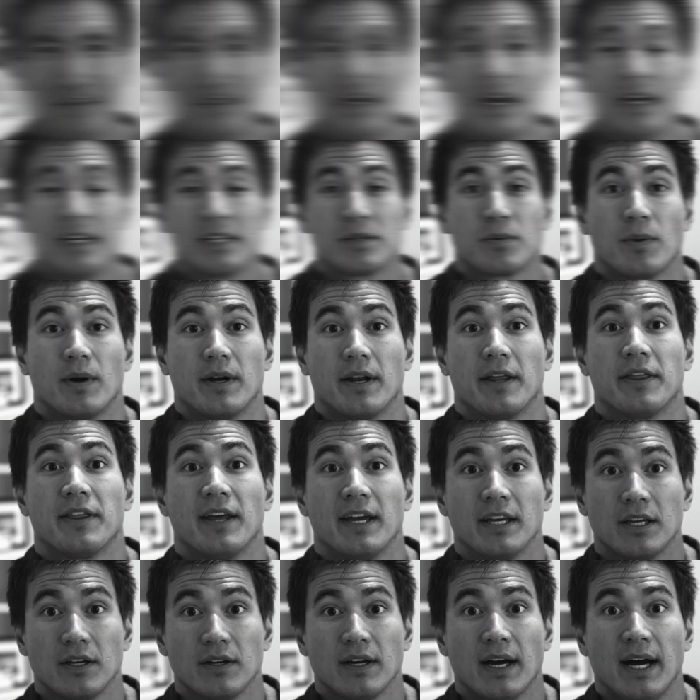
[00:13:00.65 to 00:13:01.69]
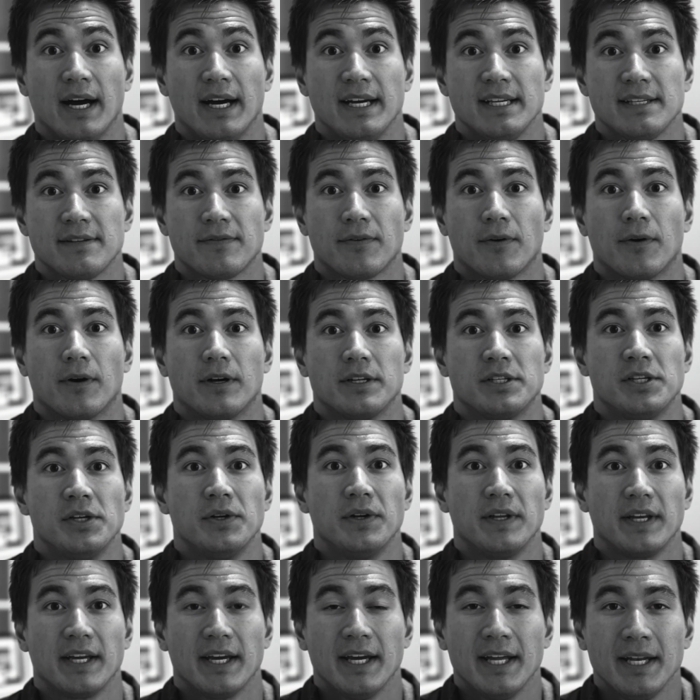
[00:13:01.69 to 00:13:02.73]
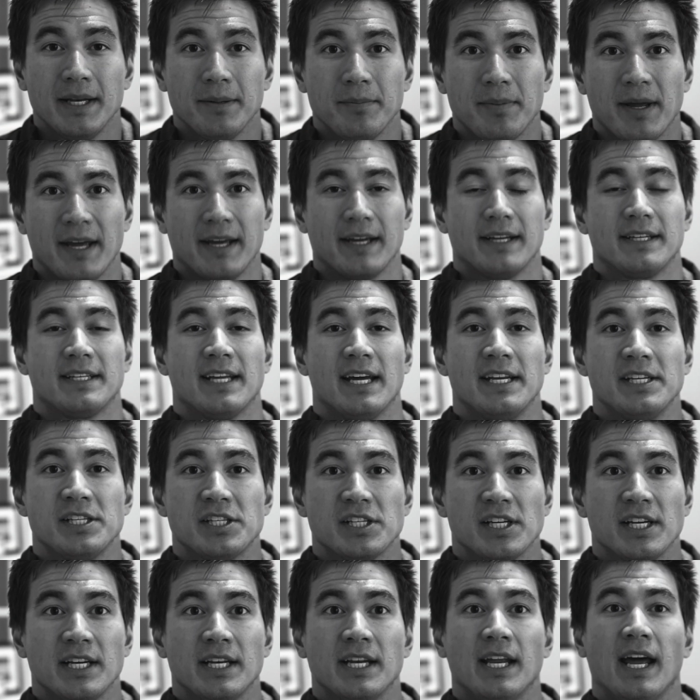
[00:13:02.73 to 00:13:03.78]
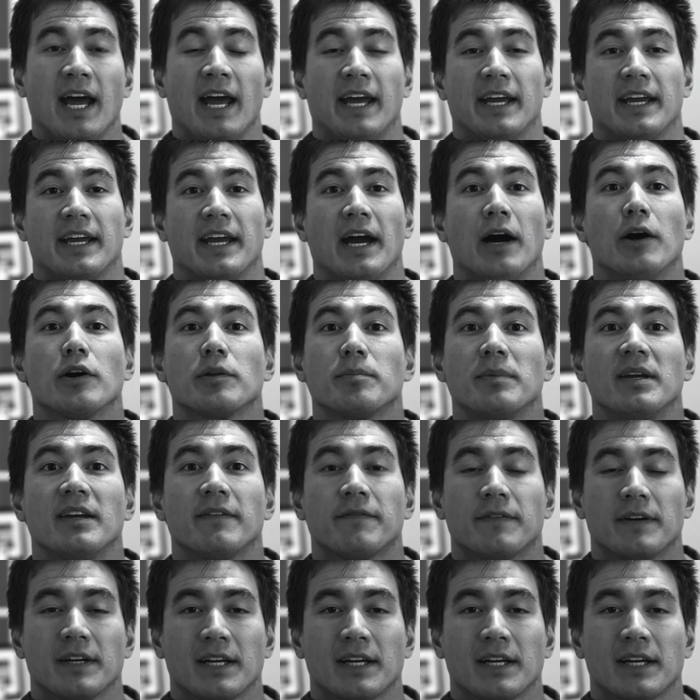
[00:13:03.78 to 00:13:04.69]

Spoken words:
I just want to thank you guys for tuning in, paying attention, hanging out with me for a